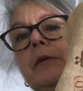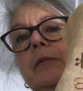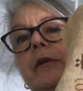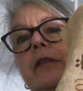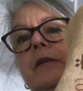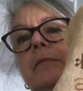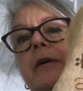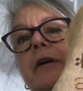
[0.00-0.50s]
with
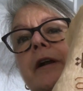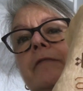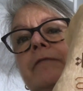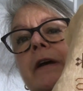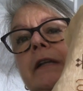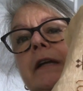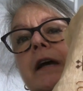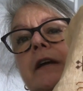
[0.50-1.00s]
it, but I
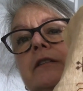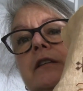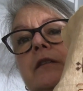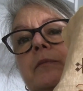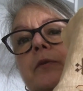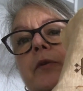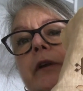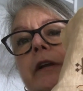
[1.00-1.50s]
finally got to the
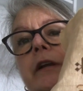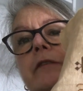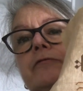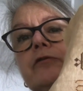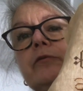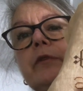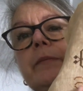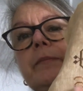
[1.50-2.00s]
point after
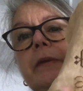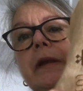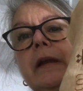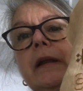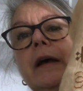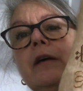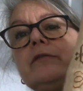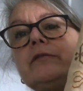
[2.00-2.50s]
ripping it
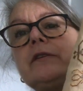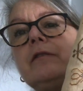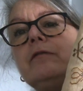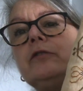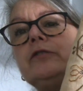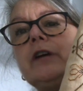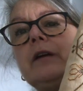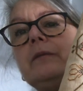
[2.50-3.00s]
out several
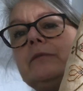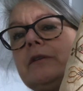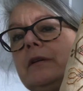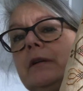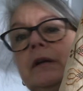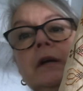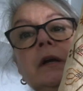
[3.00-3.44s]
times that